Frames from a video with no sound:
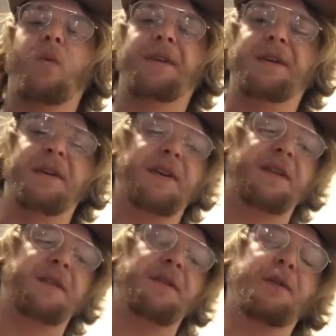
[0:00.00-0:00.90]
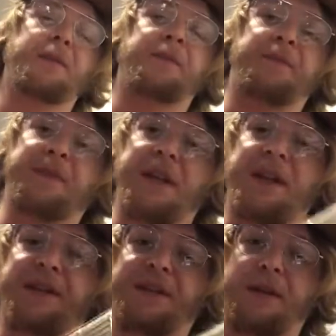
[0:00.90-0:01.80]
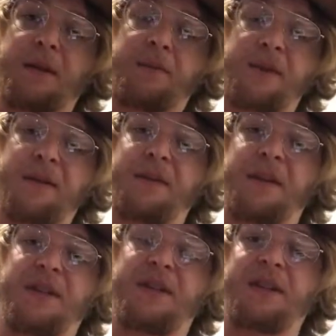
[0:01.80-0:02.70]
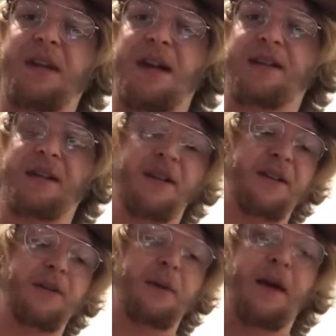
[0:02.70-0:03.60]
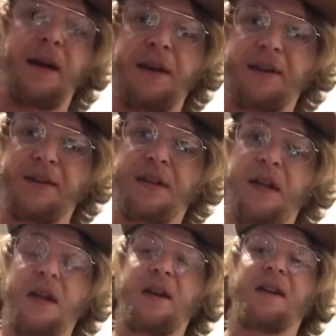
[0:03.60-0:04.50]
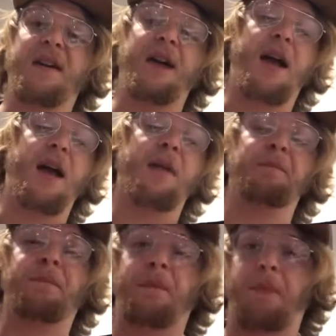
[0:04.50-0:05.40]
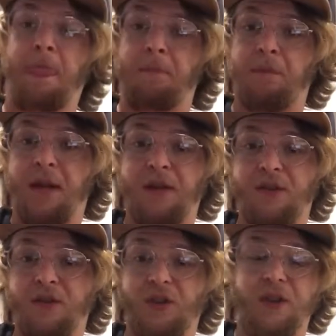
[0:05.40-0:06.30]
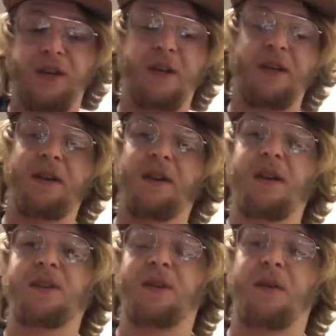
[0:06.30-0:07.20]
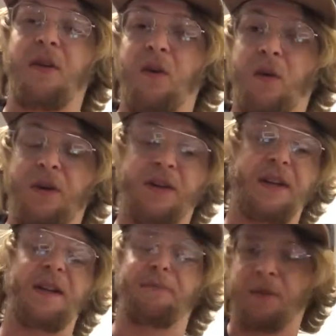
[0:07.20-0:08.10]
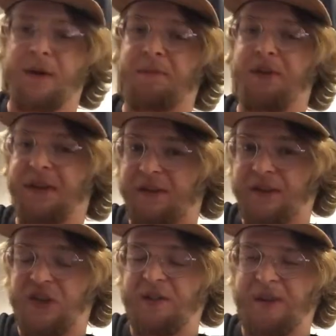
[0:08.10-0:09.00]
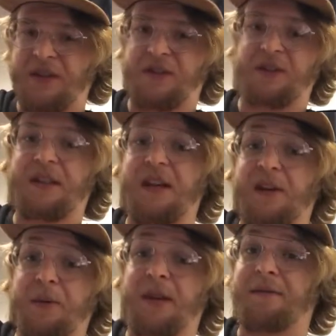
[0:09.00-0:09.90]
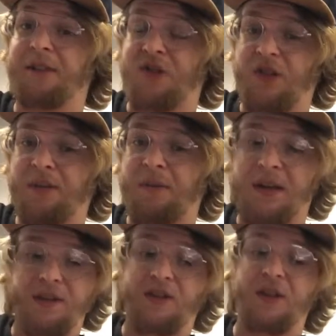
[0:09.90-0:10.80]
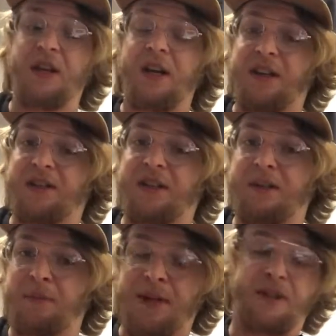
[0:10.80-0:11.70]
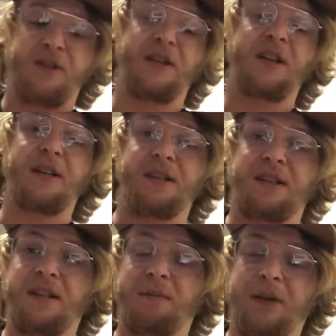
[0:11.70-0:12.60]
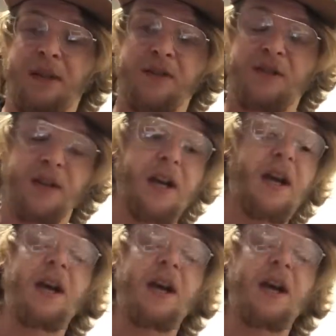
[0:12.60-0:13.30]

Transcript: What you're gonna do is, previously I taught you guys major. So the order, if we're playing the G major scale, we have a G major, a C major, and a D major.